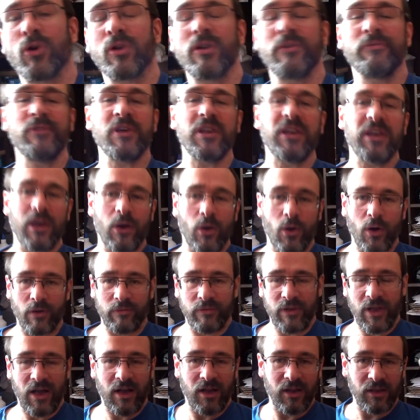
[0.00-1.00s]
got a video
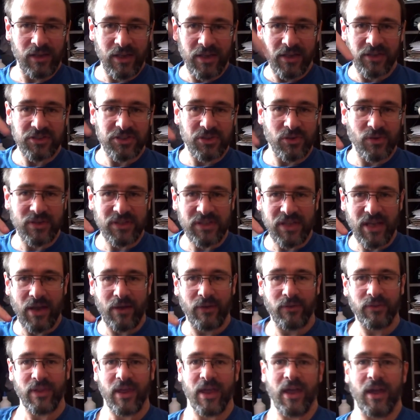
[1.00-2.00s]
of it, I'll link to it
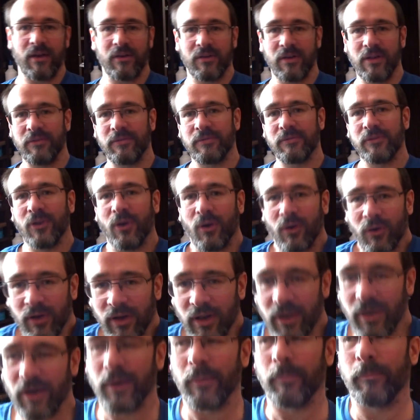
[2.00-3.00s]
down there, if not
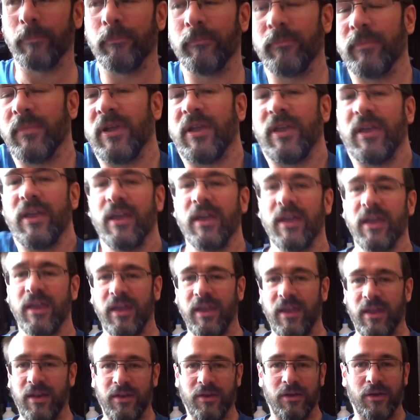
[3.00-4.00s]

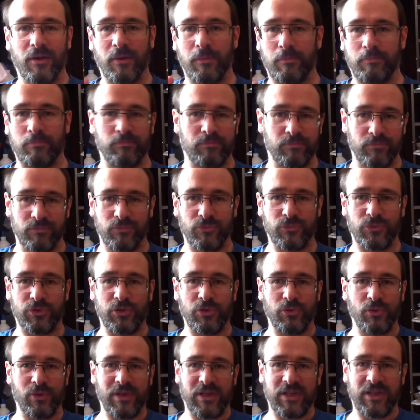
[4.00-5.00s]
in a
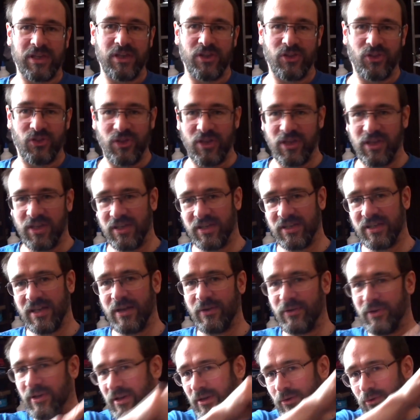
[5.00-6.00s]
doohickey thingy
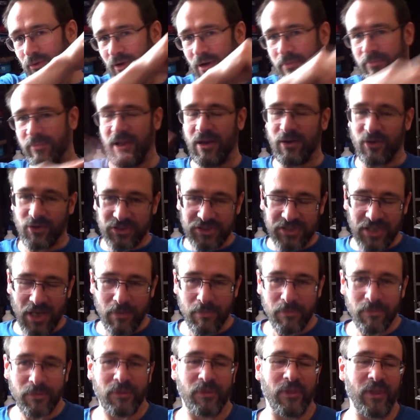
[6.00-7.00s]
down here or up there or
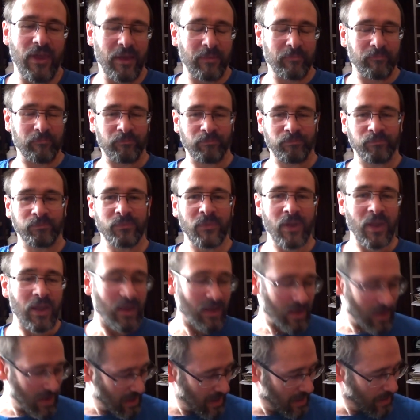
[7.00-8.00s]
something.
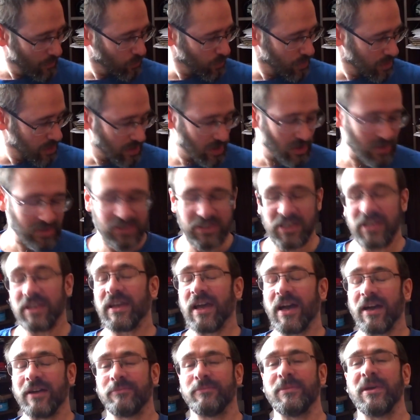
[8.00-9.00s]
It works. It
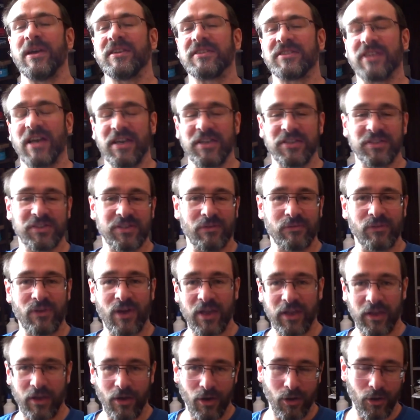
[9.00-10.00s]
gave me a taste of
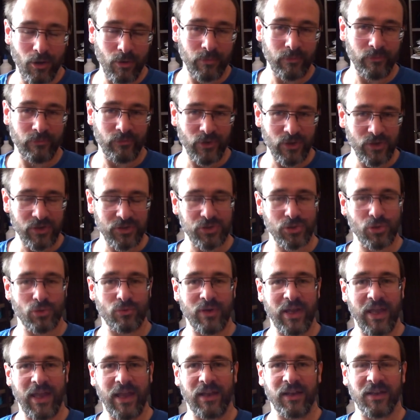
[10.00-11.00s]
like home virtual
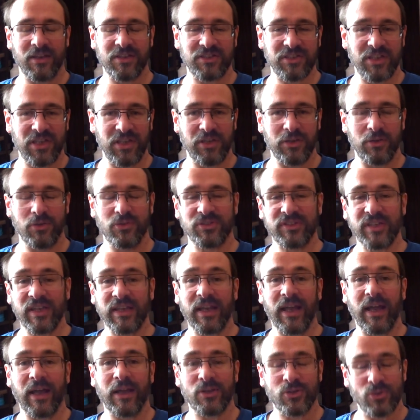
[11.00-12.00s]
reality using
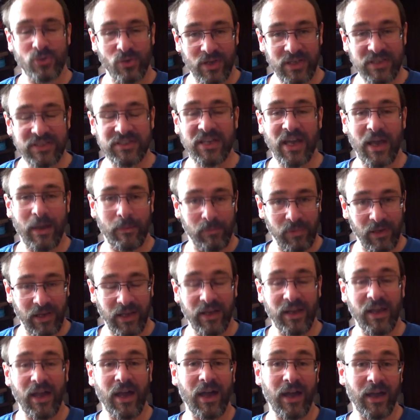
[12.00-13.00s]
an Android
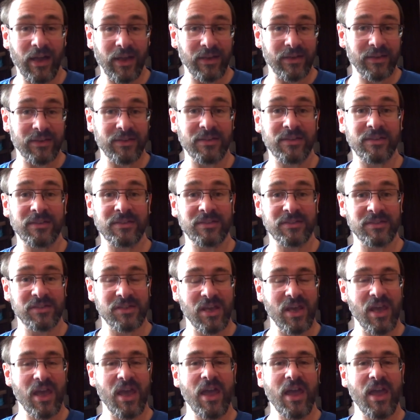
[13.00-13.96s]
tablet, and